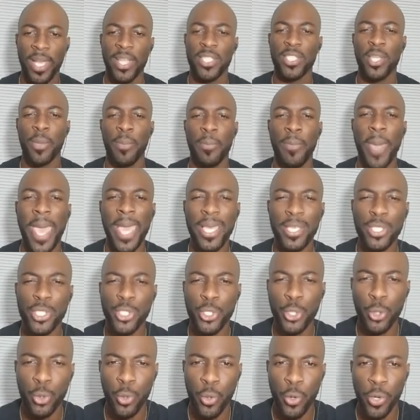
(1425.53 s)
to make
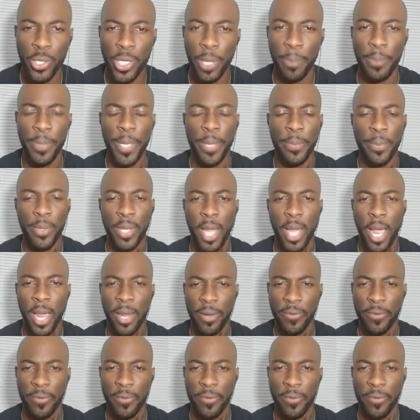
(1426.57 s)
sure that people are